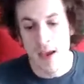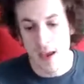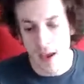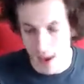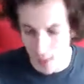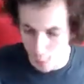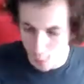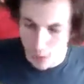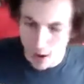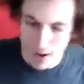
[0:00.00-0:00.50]

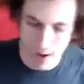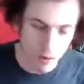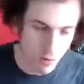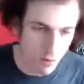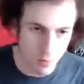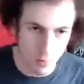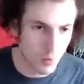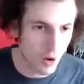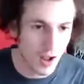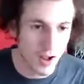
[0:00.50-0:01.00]
And while
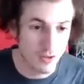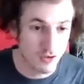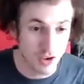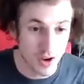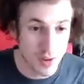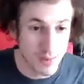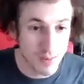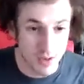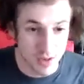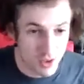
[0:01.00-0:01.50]
LeBron
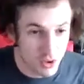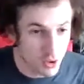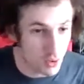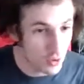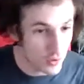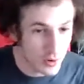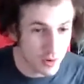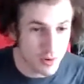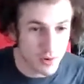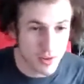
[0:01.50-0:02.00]
James is
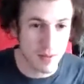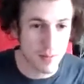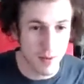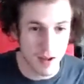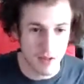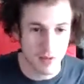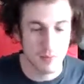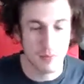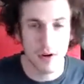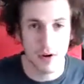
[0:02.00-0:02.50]
clearly the
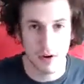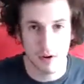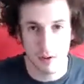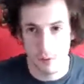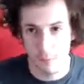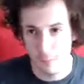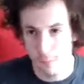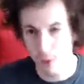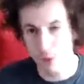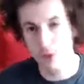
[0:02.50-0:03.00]
best player on the
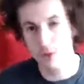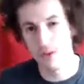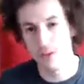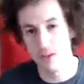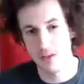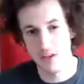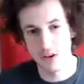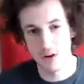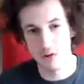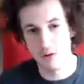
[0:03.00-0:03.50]
floor in the
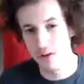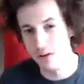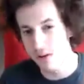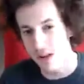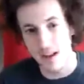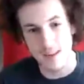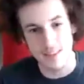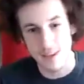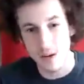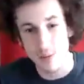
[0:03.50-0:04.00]
series,
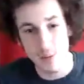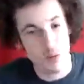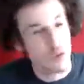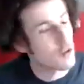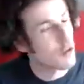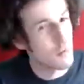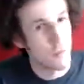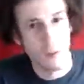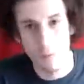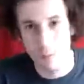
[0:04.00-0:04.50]
I think once
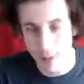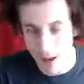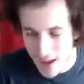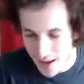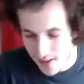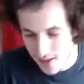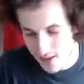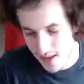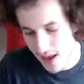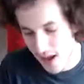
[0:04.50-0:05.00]
you move
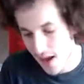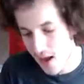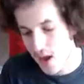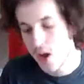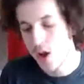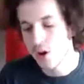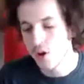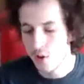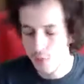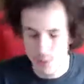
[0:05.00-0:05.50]
past that,
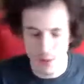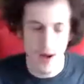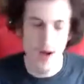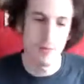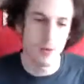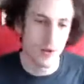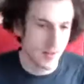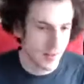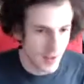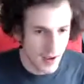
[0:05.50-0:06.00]
you
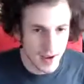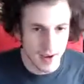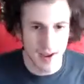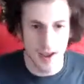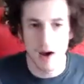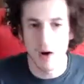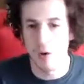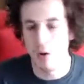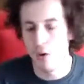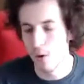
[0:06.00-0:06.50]
probably take
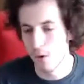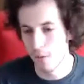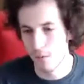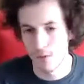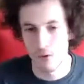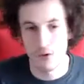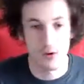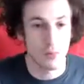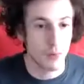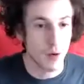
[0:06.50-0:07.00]
Al
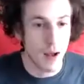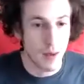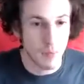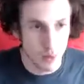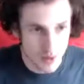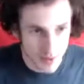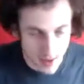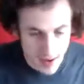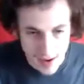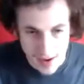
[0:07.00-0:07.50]
Horford, you
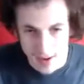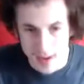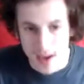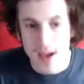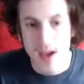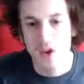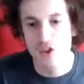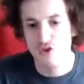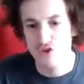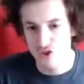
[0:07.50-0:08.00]
probably take
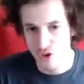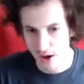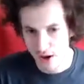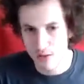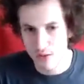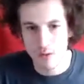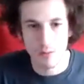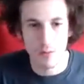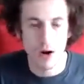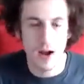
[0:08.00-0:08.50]

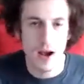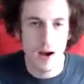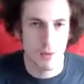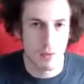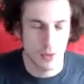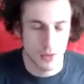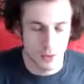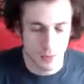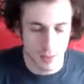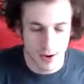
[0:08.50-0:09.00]
Jaylen Brown
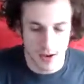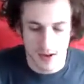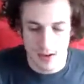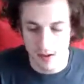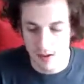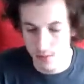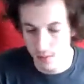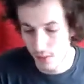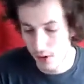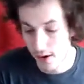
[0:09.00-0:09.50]
with the way
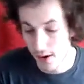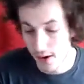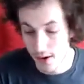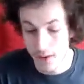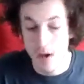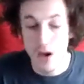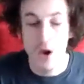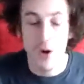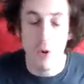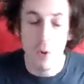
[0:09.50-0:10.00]
he's playing,
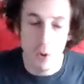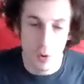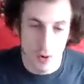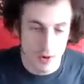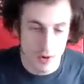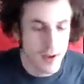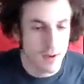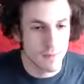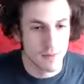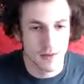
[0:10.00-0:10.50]
or
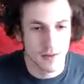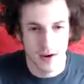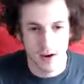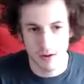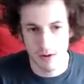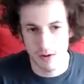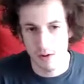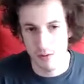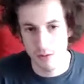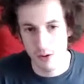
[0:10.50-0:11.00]
even
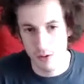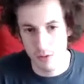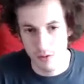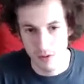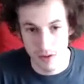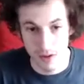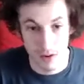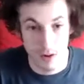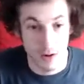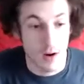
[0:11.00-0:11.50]
Terry
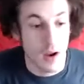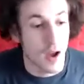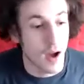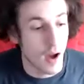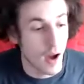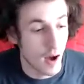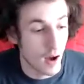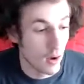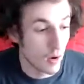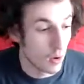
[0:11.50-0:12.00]
Rozier.
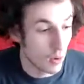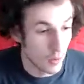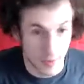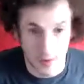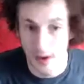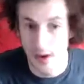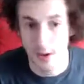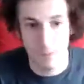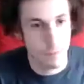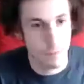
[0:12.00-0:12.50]

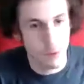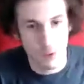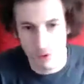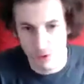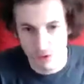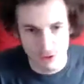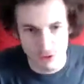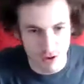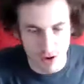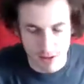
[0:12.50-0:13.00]
And of
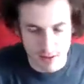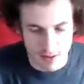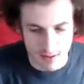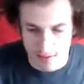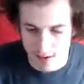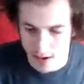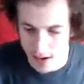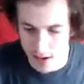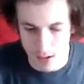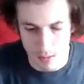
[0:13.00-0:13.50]
course, Jason
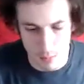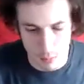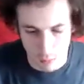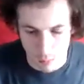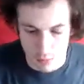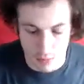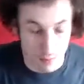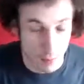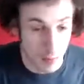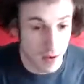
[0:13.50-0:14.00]
Tatum,
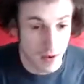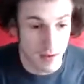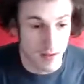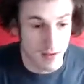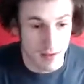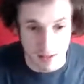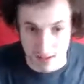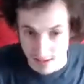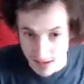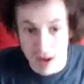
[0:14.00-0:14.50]
who's been
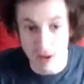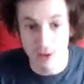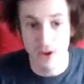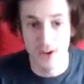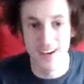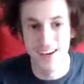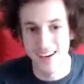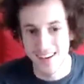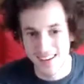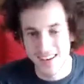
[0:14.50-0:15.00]
solid
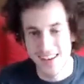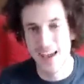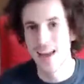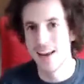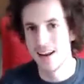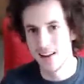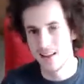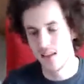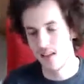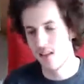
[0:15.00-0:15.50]

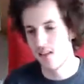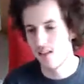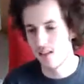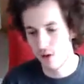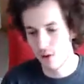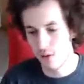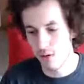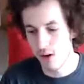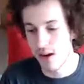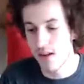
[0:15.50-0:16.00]
again in this
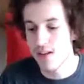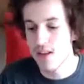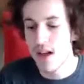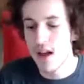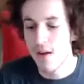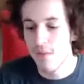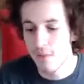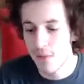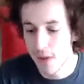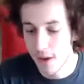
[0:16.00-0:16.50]
series.
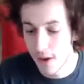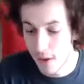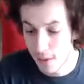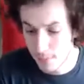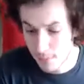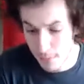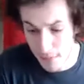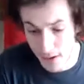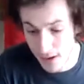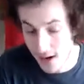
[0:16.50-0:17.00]

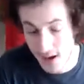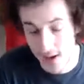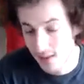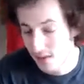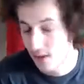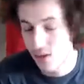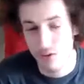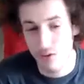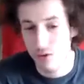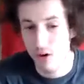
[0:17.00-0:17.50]
And
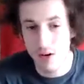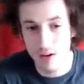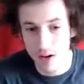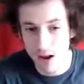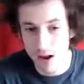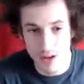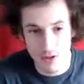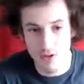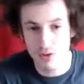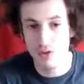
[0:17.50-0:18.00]
these are all
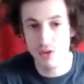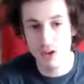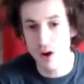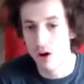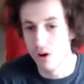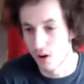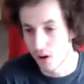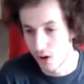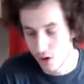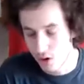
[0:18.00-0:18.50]
guys that are
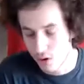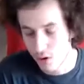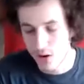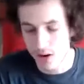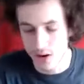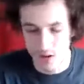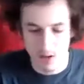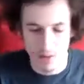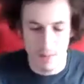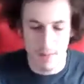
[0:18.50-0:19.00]
young, and you can
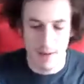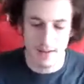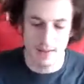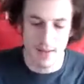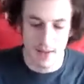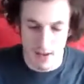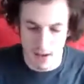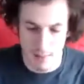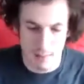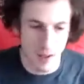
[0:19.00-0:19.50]
expect to
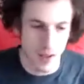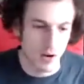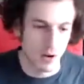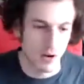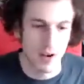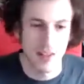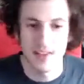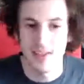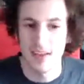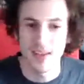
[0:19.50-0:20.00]
get better.
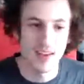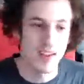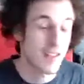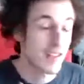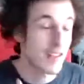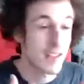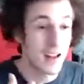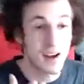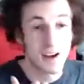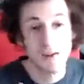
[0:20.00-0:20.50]
And then
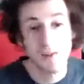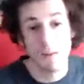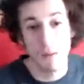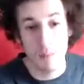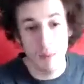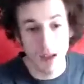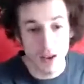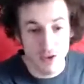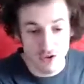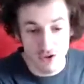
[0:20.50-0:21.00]
that's not even
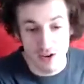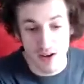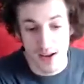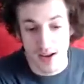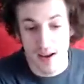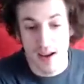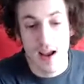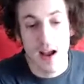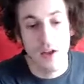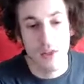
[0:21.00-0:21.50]

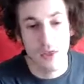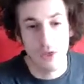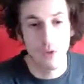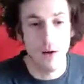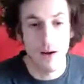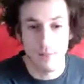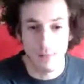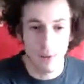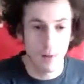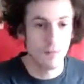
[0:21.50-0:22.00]
mentioning the
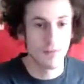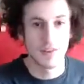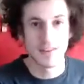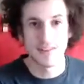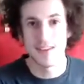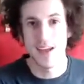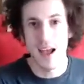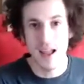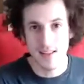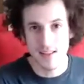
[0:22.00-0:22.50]
level of
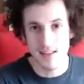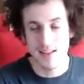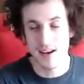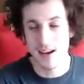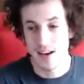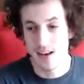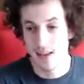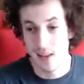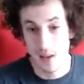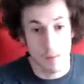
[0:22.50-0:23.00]

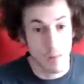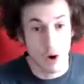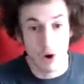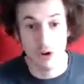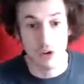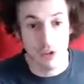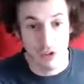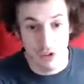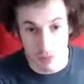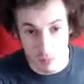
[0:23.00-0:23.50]
intensity that
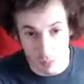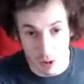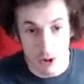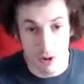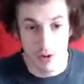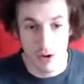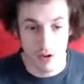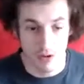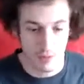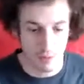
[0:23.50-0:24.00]
Marcus
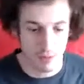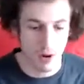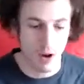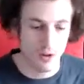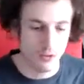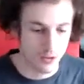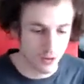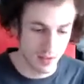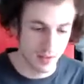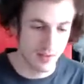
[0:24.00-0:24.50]
Smart has
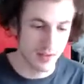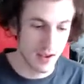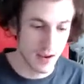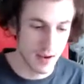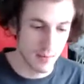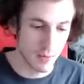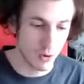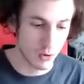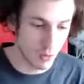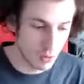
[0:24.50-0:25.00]
brought to the
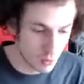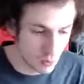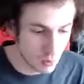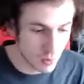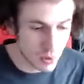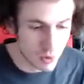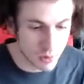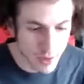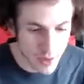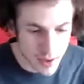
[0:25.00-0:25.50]
table, who
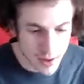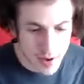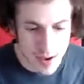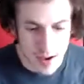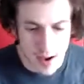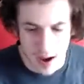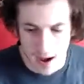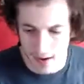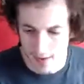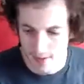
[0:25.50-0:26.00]
really,
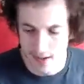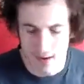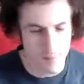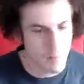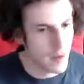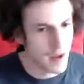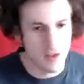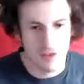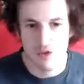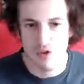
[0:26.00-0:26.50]
I think,
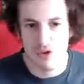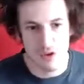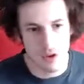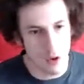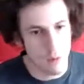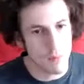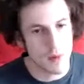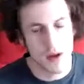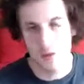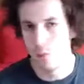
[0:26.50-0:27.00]
made so
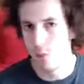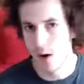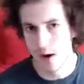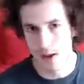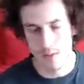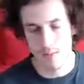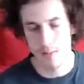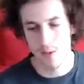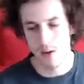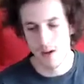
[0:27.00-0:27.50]
many
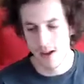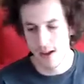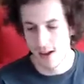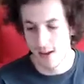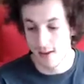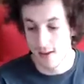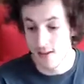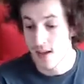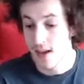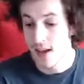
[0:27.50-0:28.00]
winning
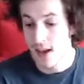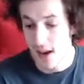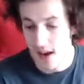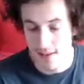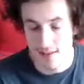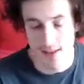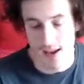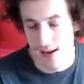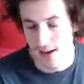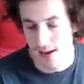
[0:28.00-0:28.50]
plays
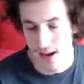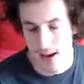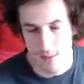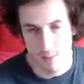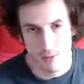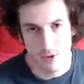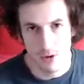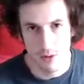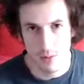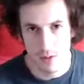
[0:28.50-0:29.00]
in that Game
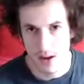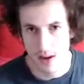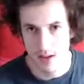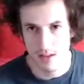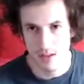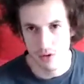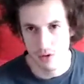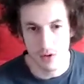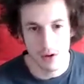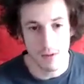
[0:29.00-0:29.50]
2
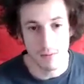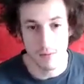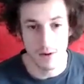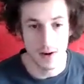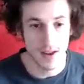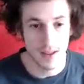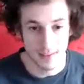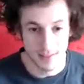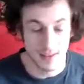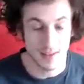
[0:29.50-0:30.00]
against
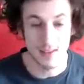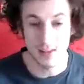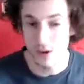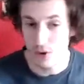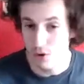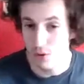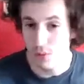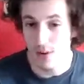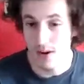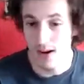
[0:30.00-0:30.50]
Cleveland. I think that
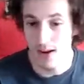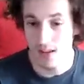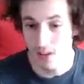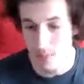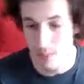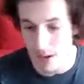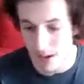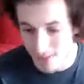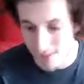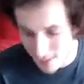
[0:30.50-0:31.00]
you can
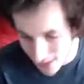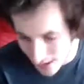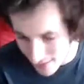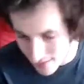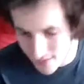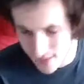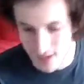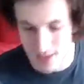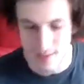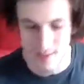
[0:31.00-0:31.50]
expect that
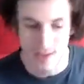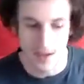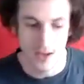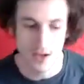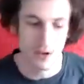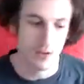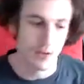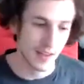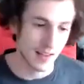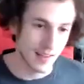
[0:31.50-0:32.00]
to
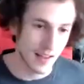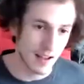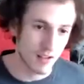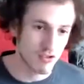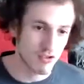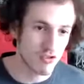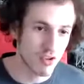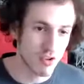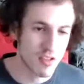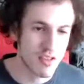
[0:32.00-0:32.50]
continue,
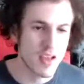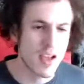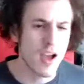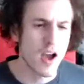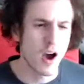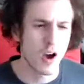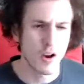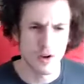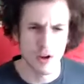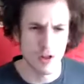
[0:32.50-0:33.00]
that's just
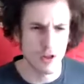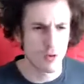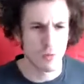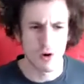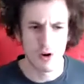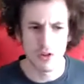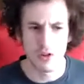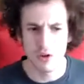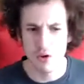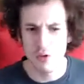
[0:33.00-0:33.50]
another
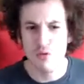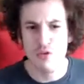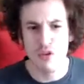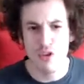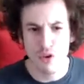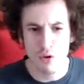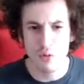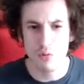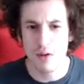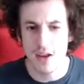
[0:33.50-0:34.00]
one of those
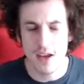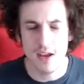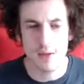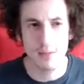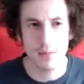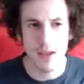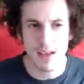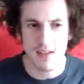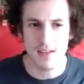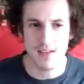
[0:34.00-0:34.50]
unique
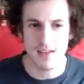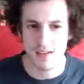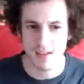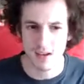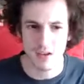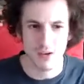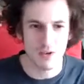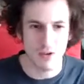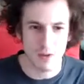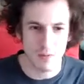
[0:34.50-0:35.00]
pieces
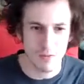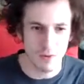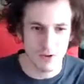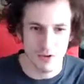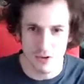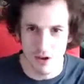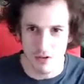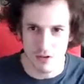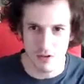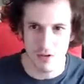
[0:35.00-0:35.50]
that Cleveland
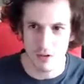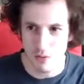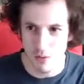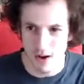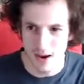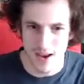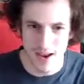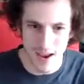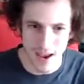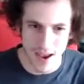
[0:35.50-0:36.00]
doesn't
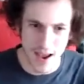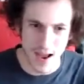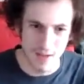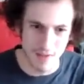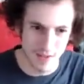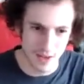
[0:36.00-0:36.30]
quite have.